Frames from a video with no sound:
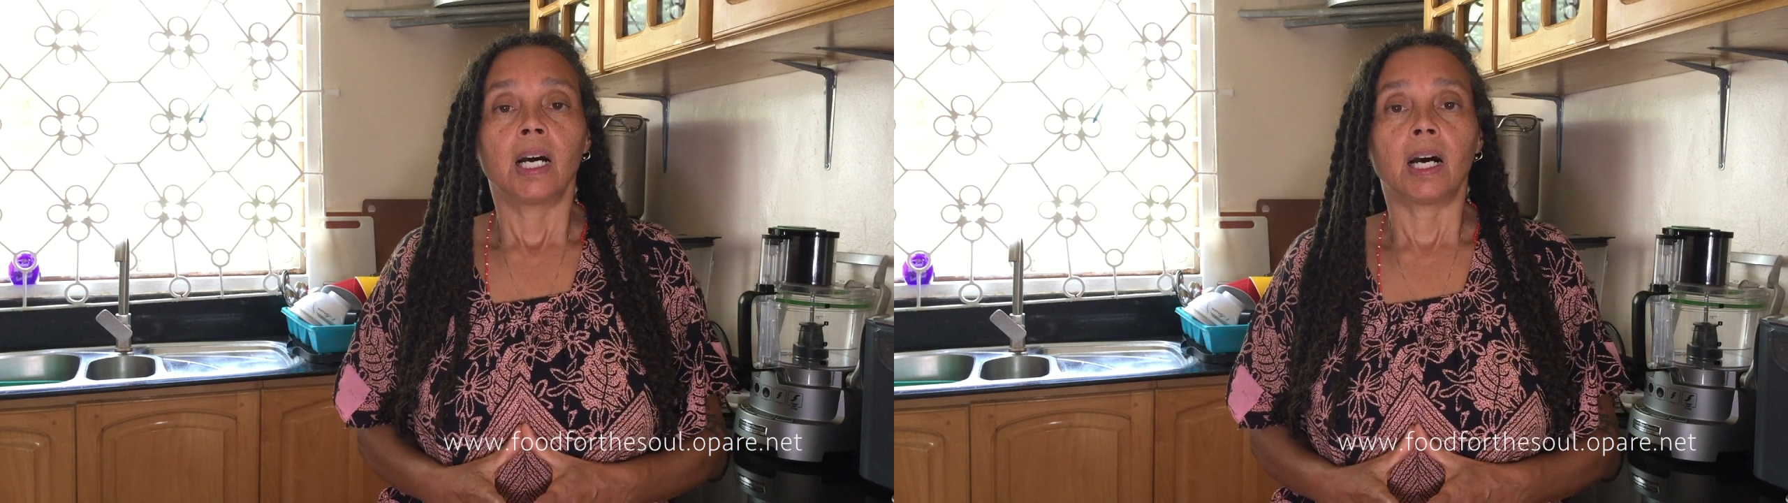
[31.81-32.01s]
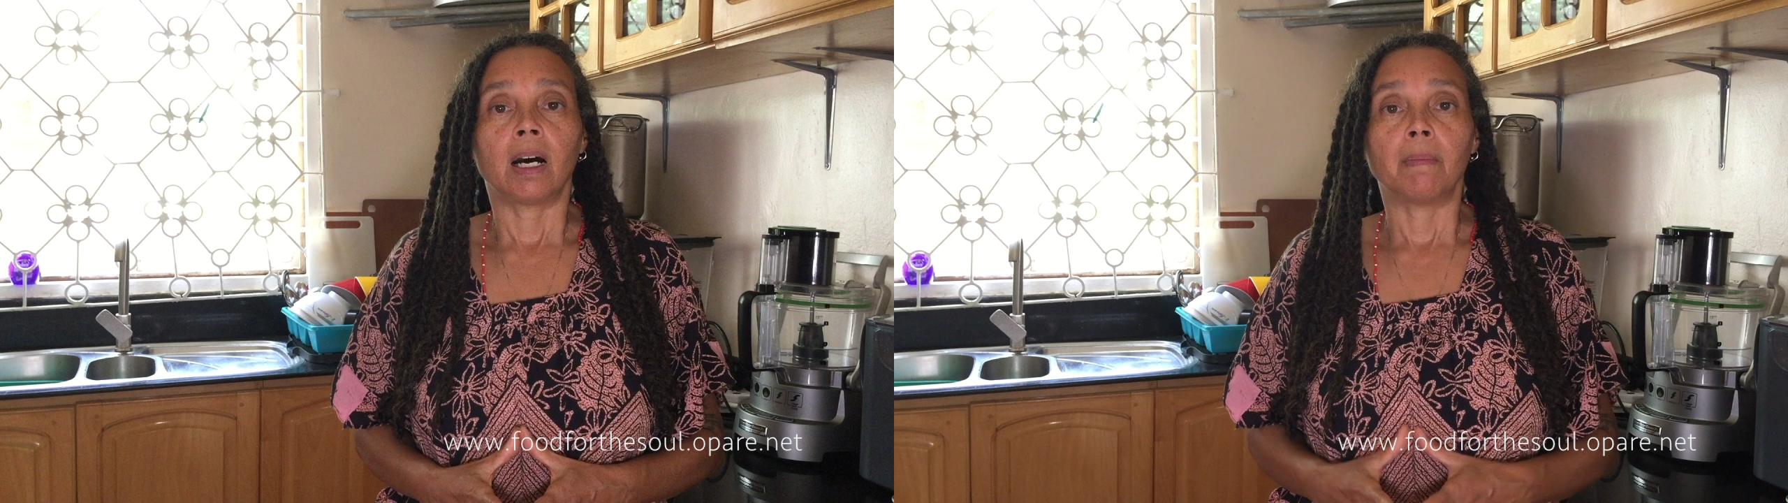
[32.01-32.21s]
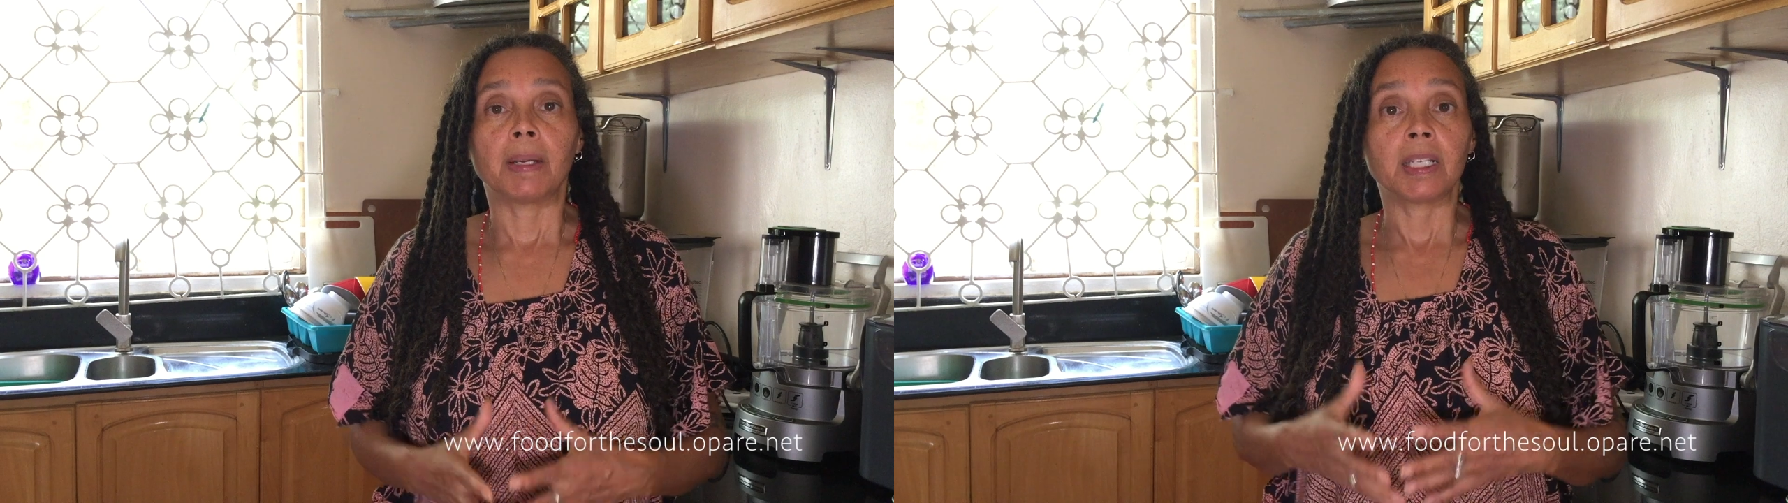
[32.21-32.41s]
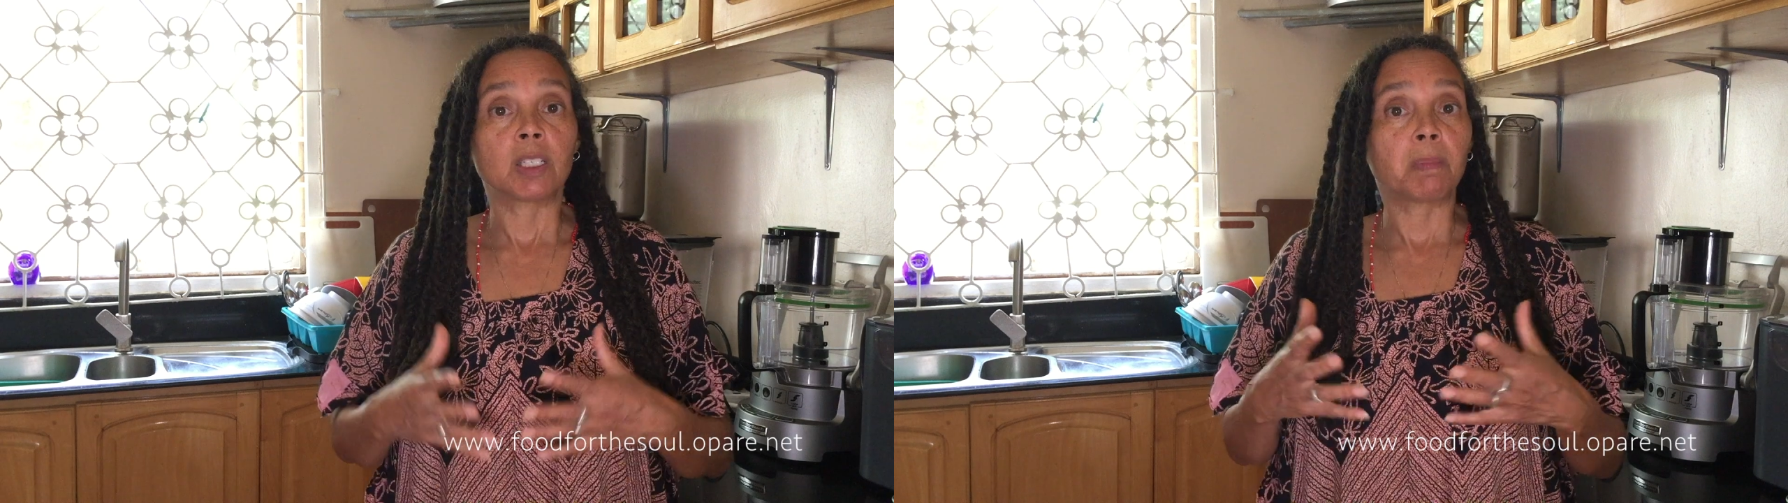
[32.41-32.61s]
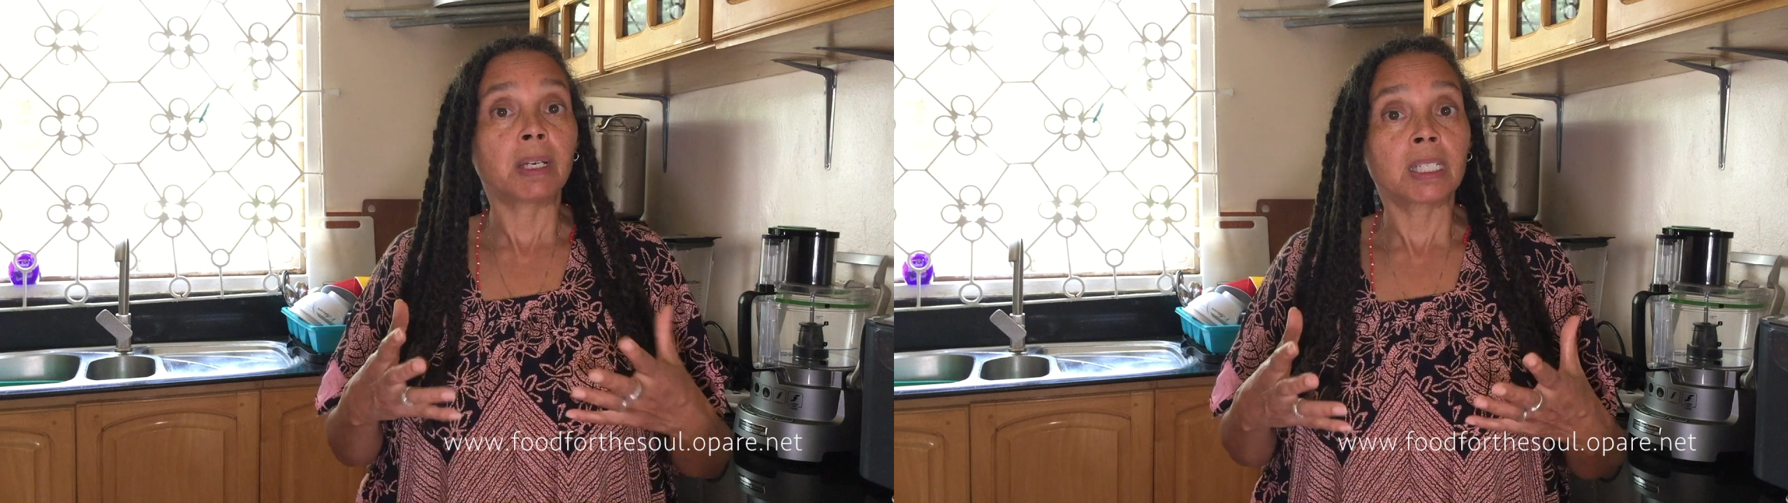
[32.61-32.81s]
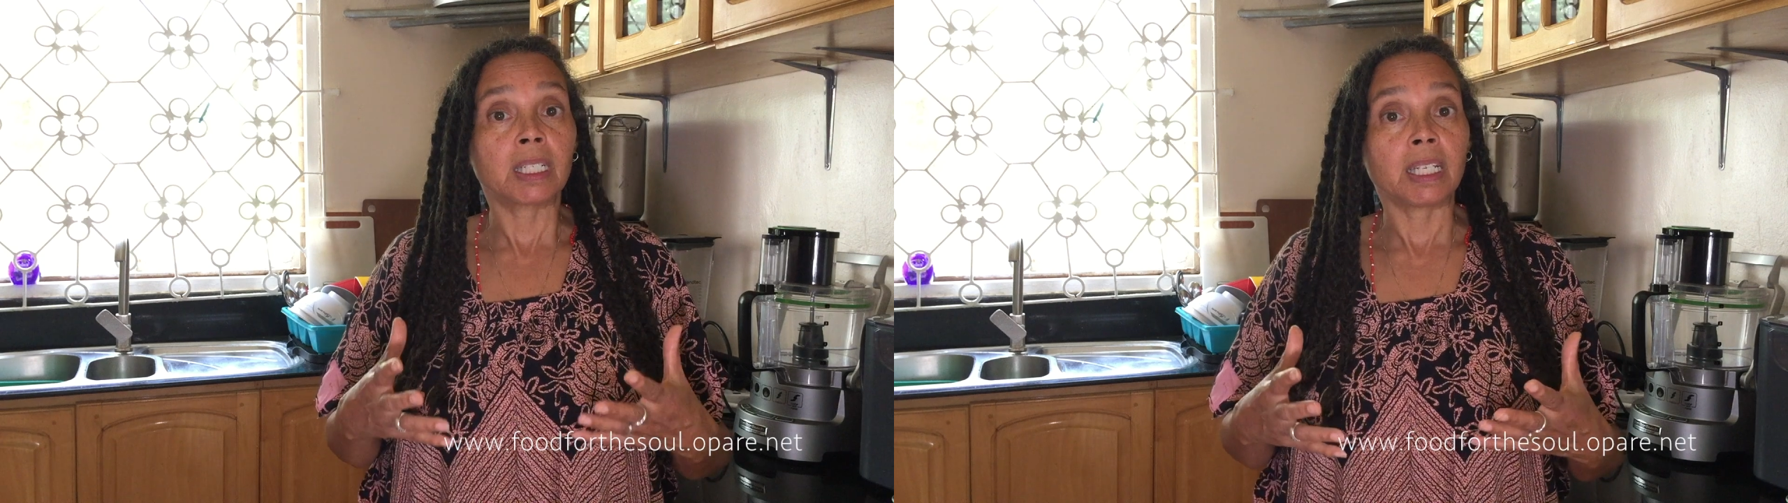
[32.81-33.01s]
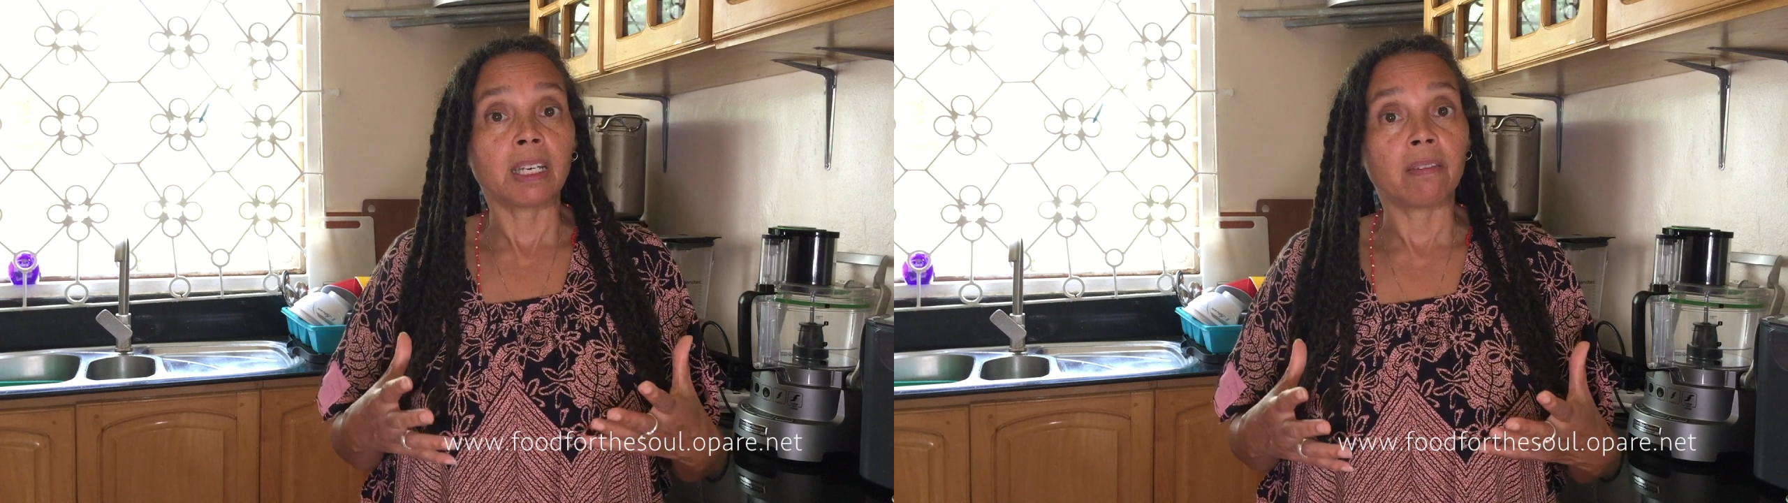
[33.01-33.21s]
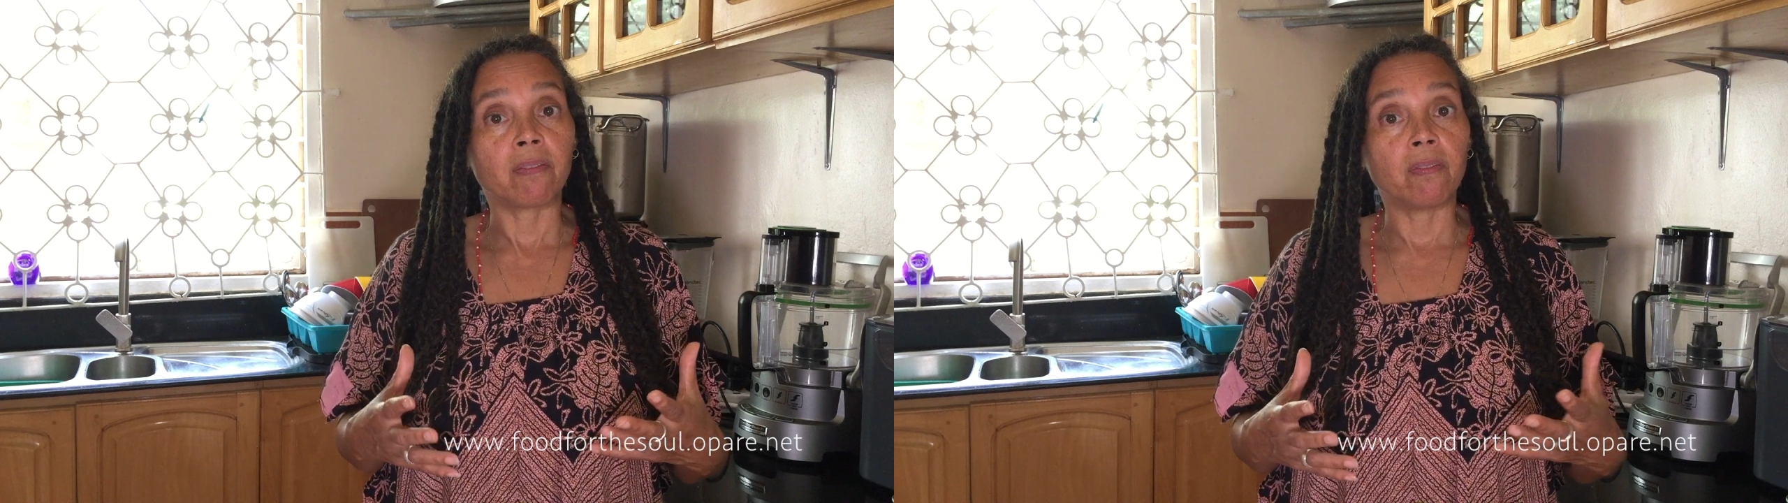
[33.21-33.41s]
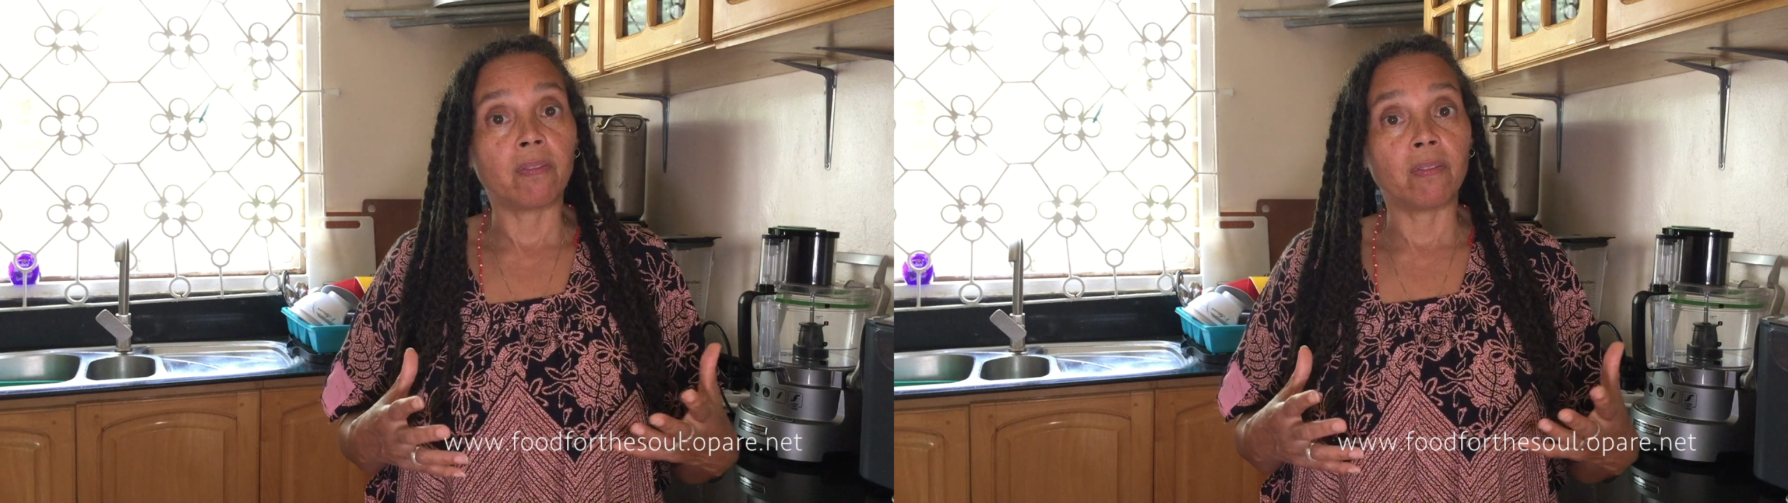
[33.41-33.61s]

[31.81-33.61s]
and especially if